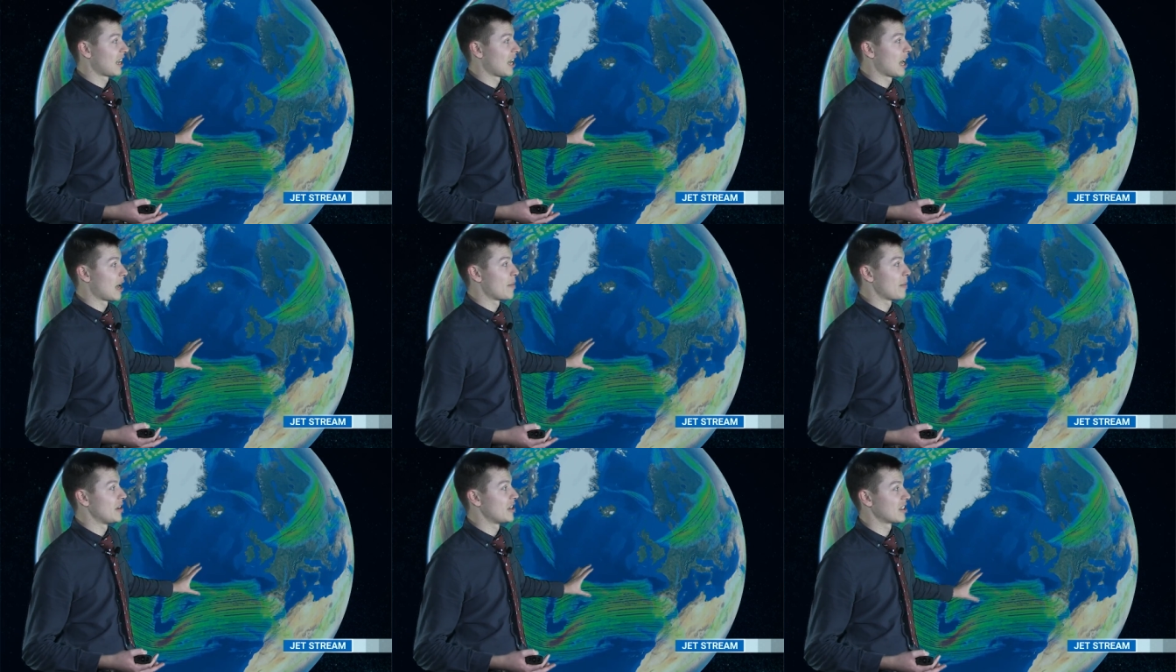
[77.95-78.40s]

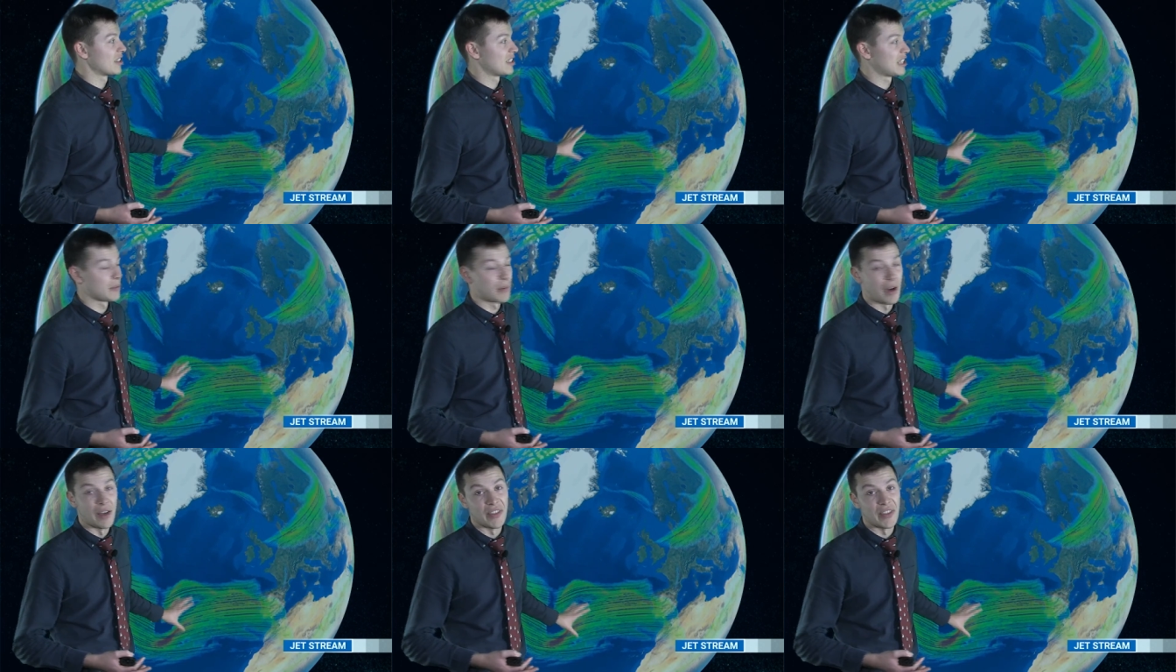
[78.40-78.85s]
And you can
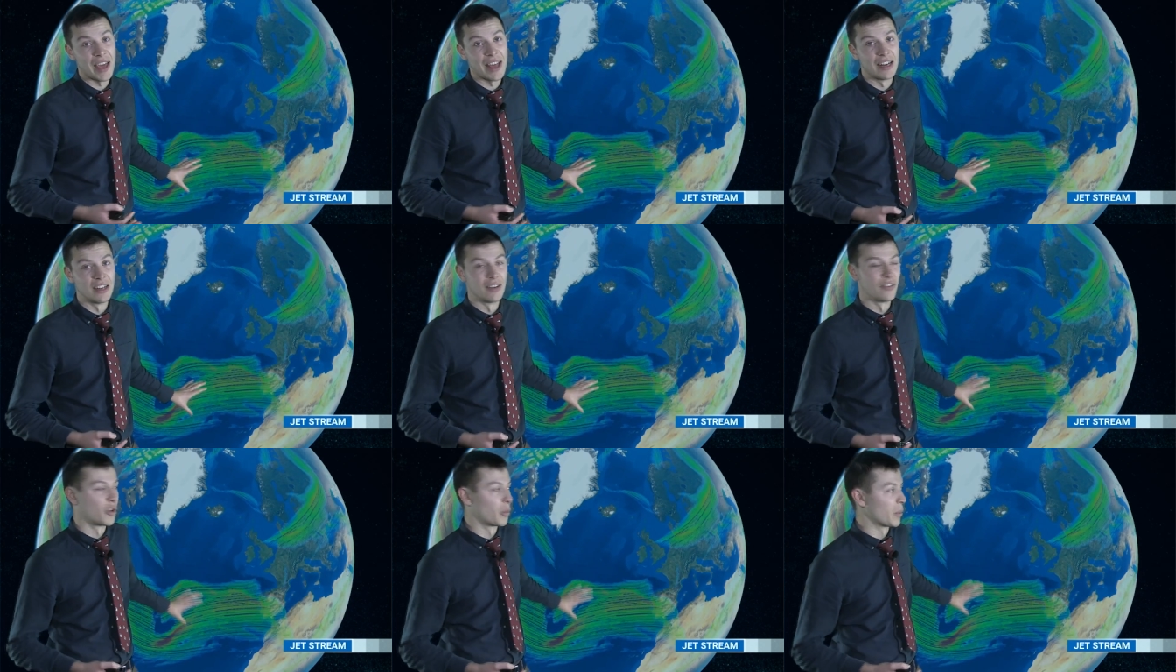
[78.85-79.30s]
see by the
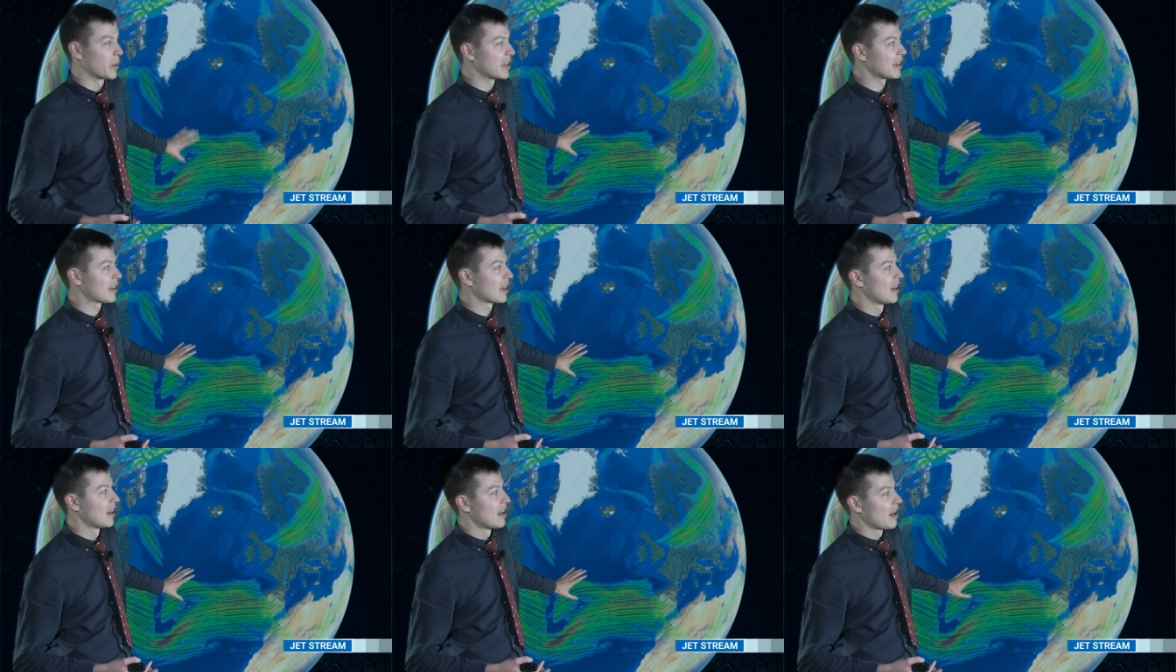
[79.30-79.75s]
end of the
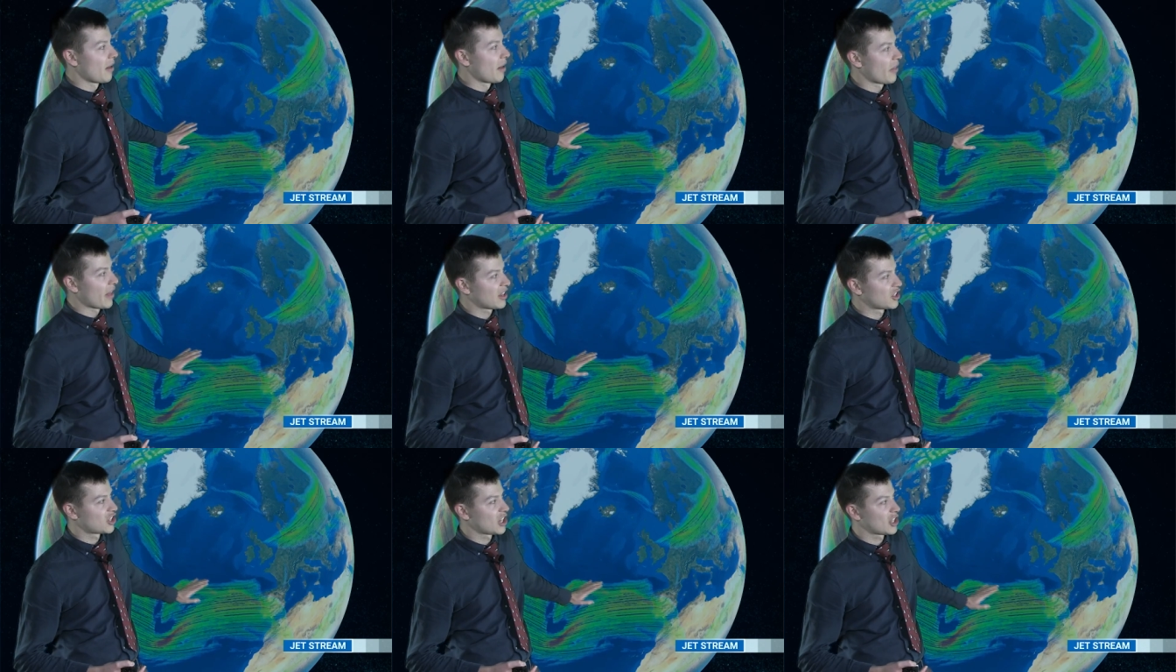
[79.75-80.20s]
week
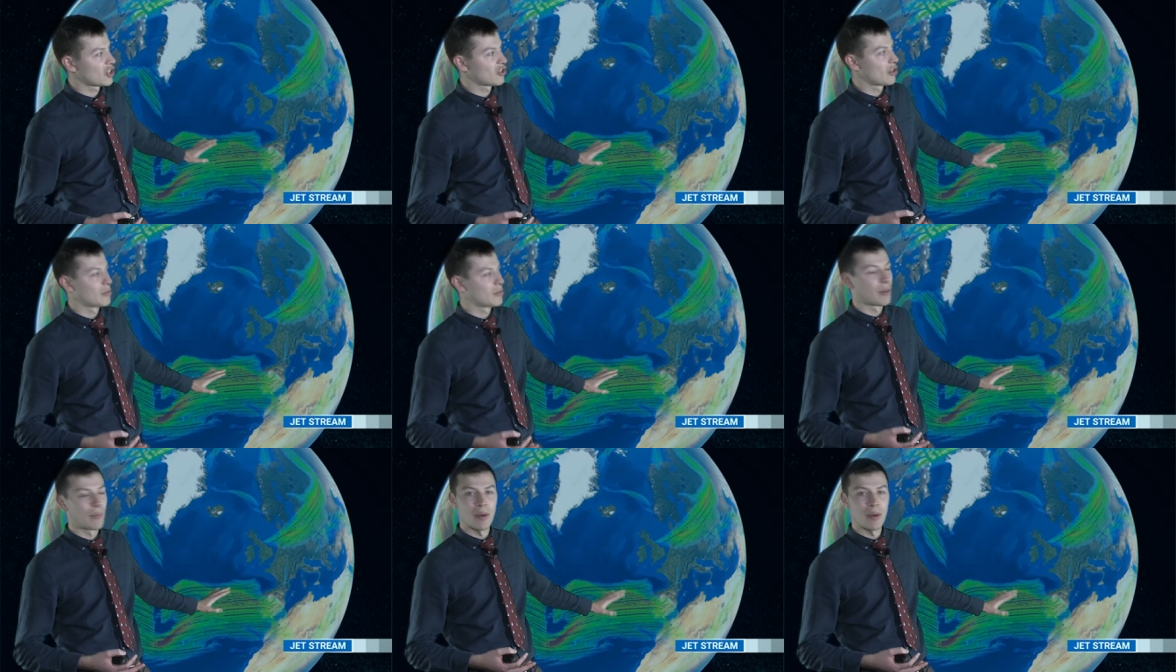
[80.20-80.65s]
that jet
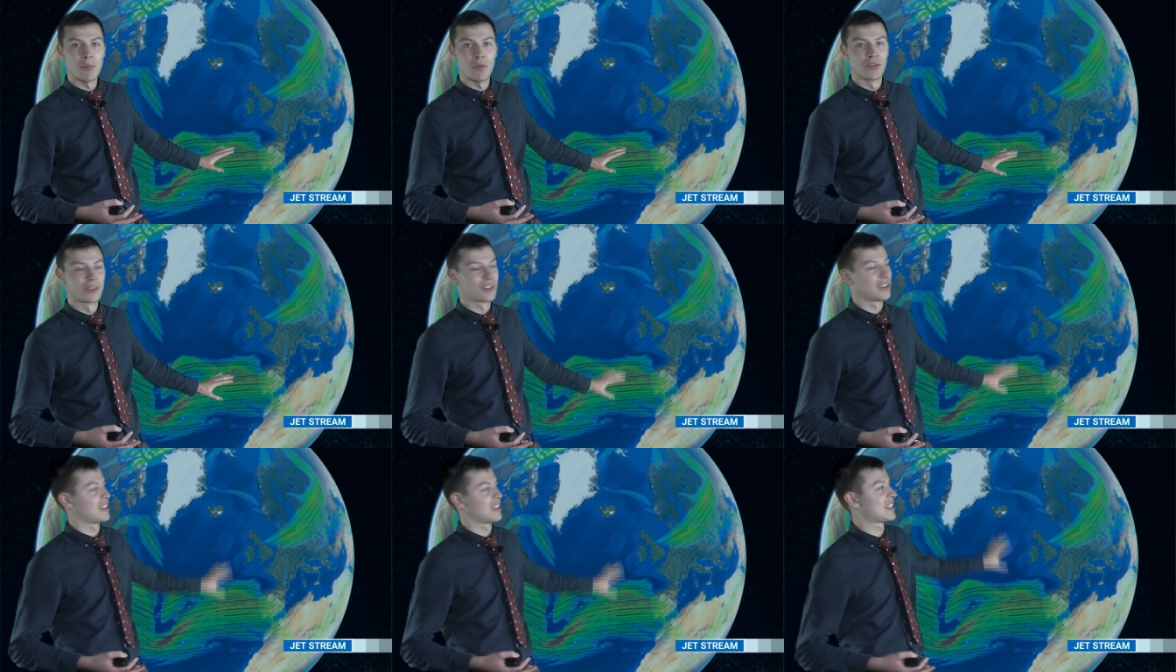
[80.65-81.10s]
stream's a bit
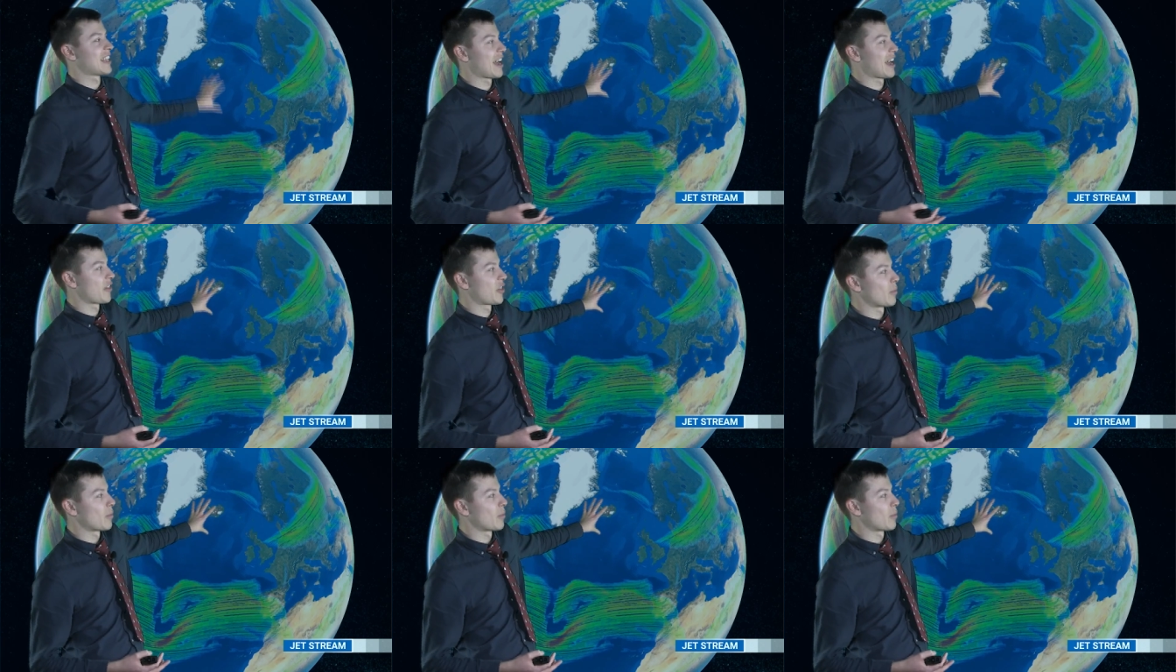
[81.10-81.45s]
more to the south,